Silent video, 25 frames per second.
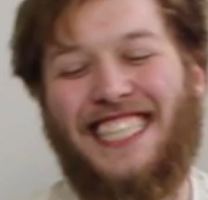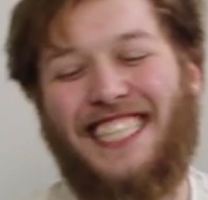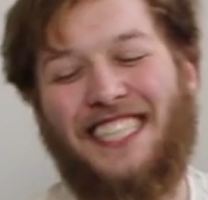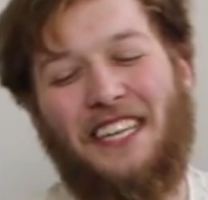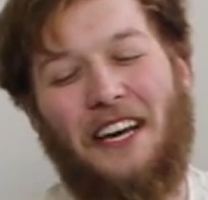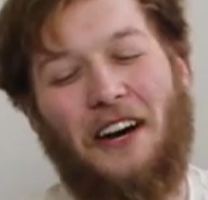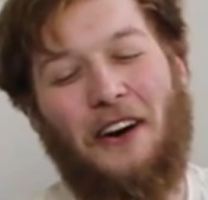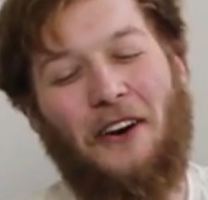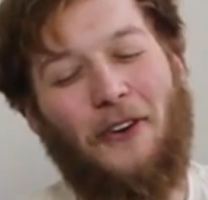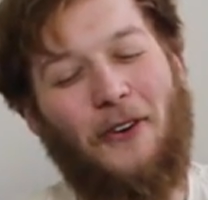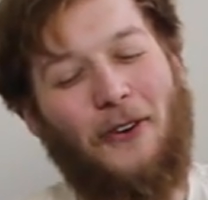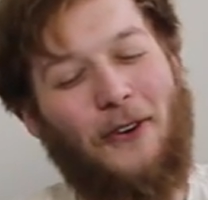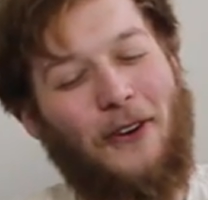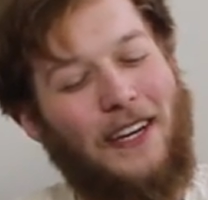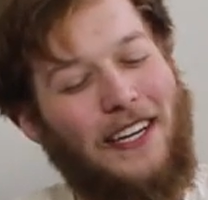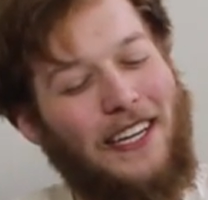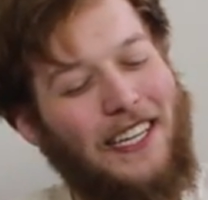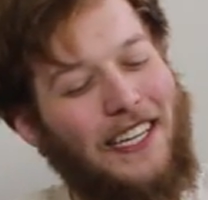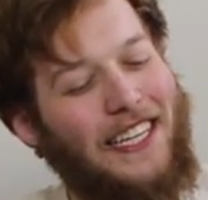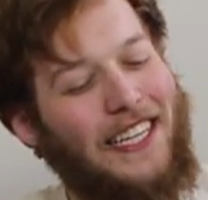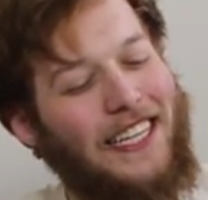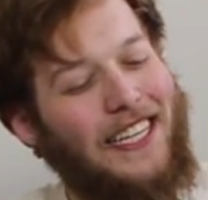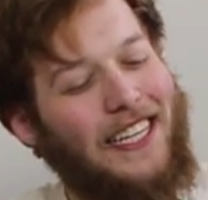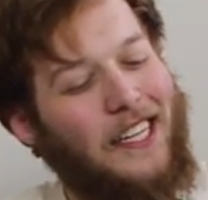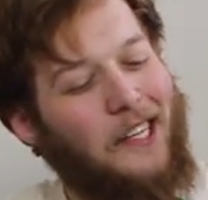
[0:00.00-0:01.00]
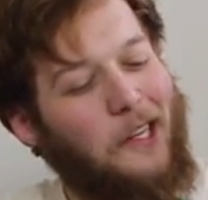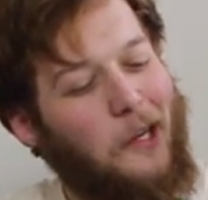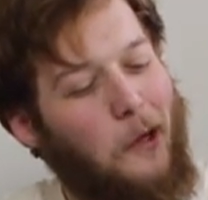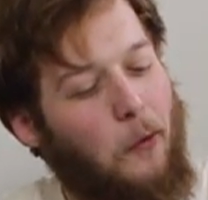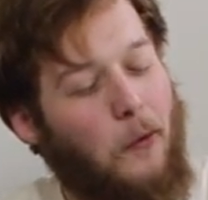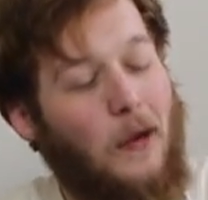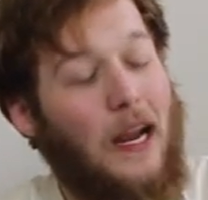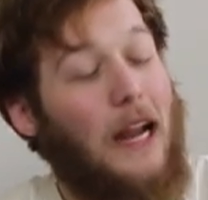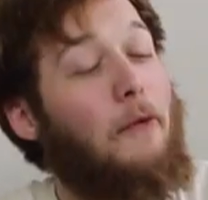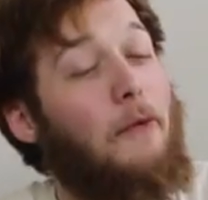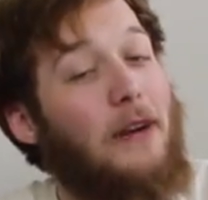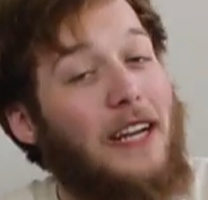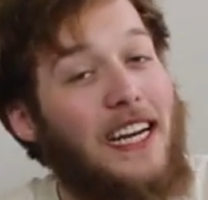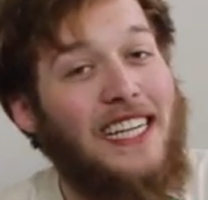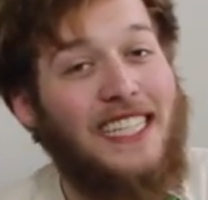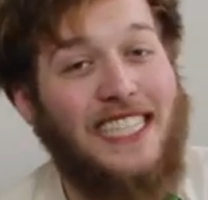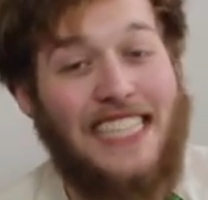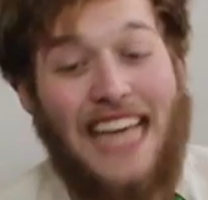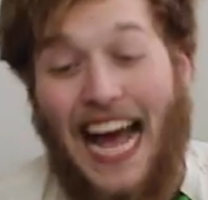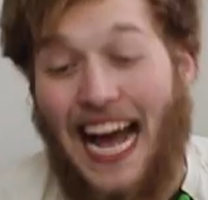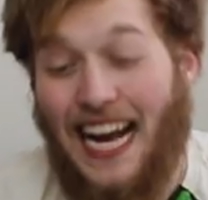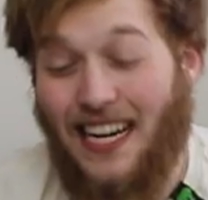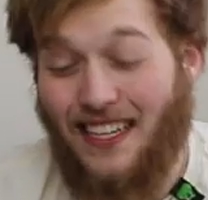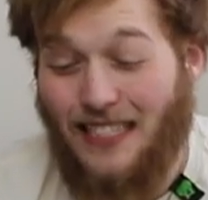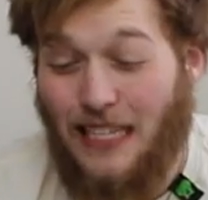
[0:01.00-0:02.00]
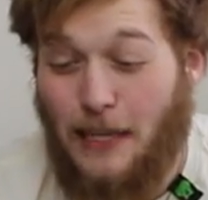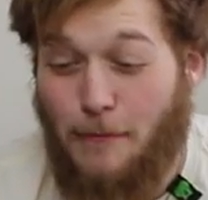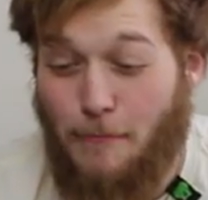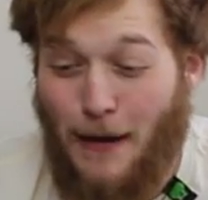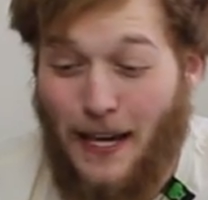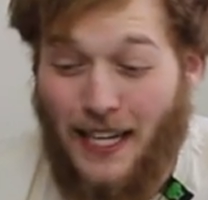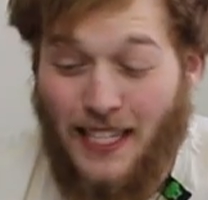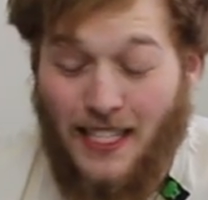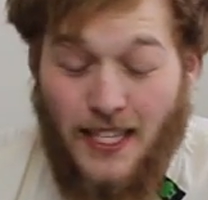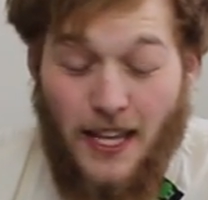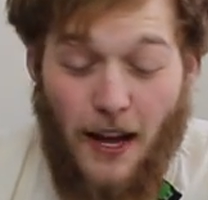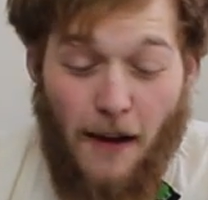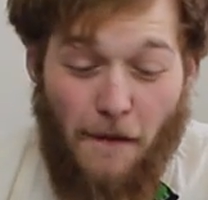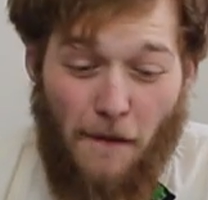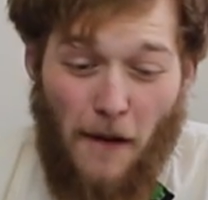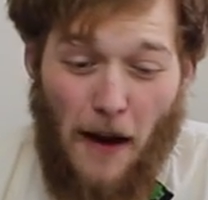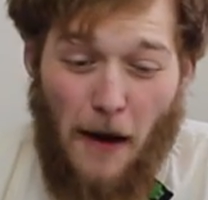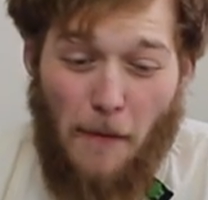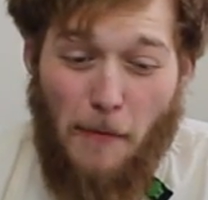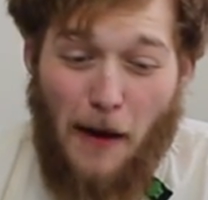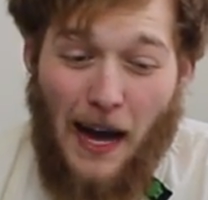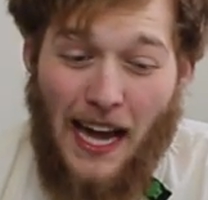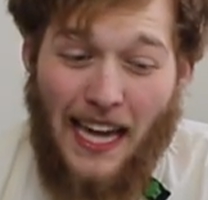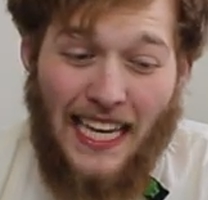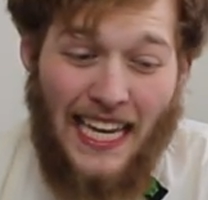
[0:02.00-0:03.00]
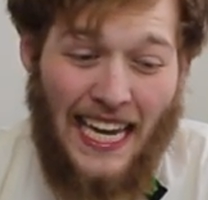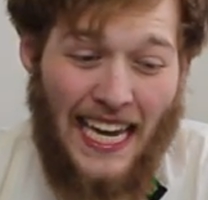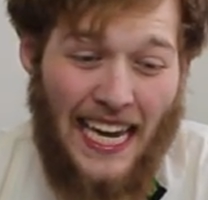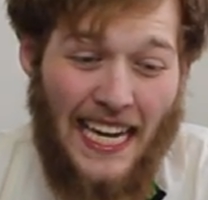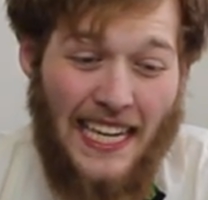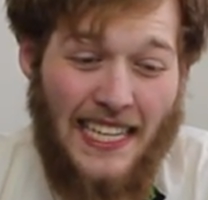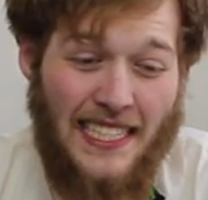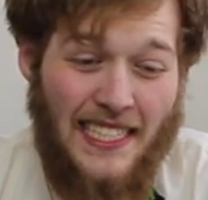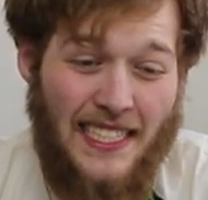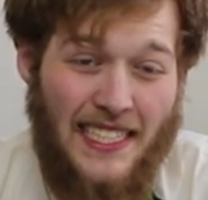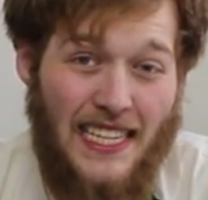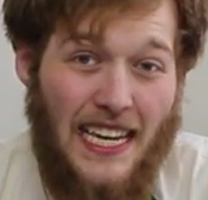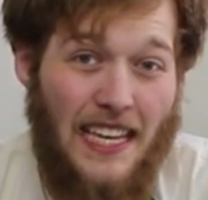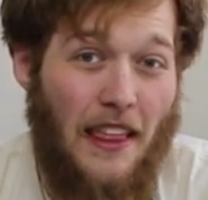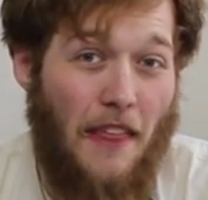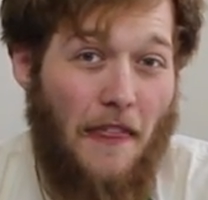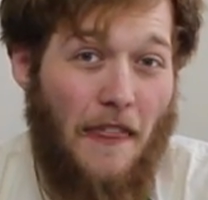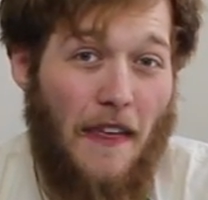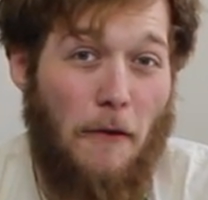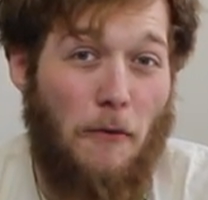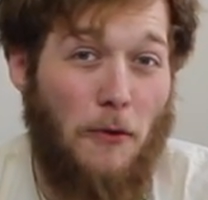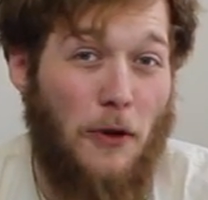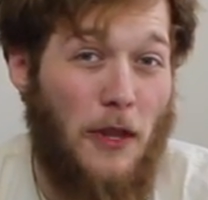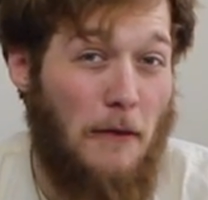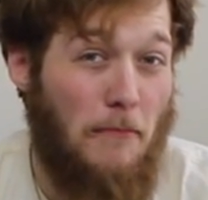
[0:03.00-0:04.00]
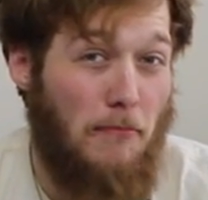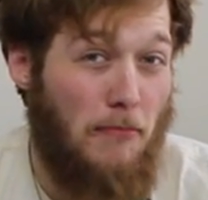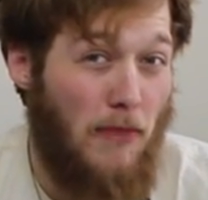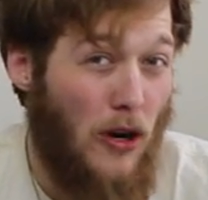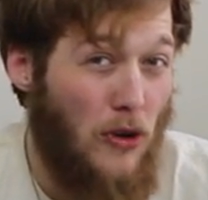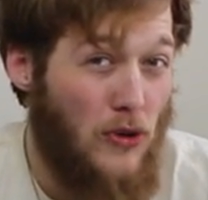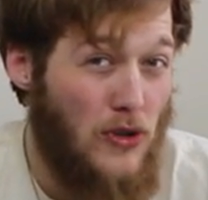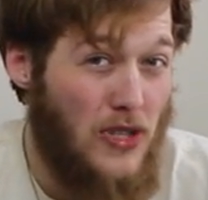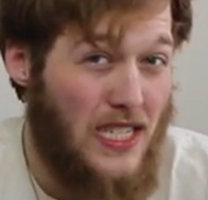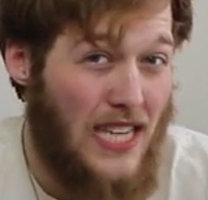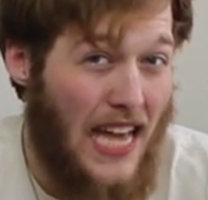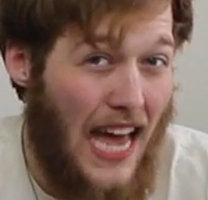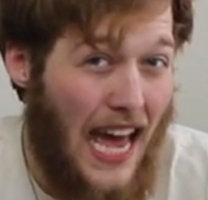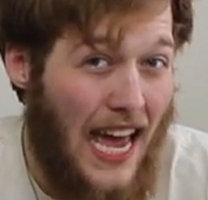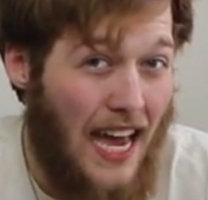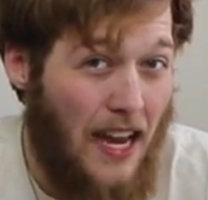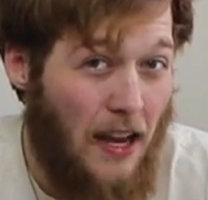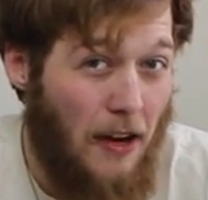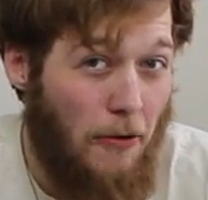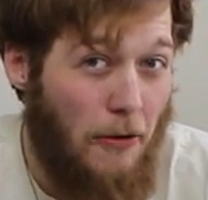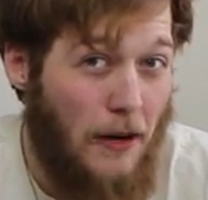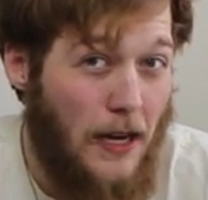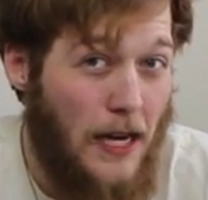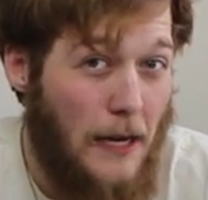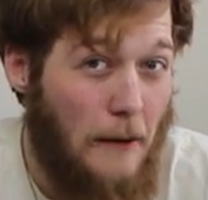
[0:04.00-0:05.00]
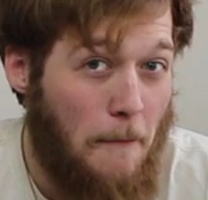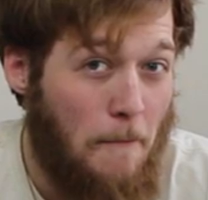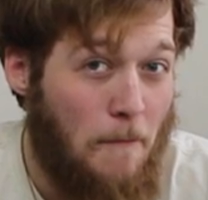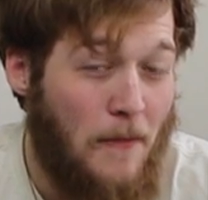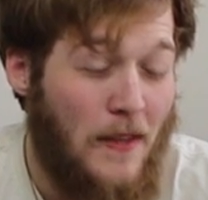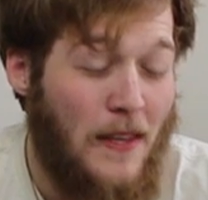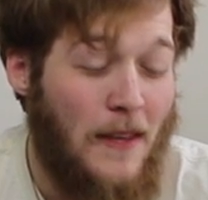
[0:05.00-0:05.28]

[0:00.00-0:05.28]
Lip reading: So when I went in to actually pick stuff up, I can't say that they were the most angry,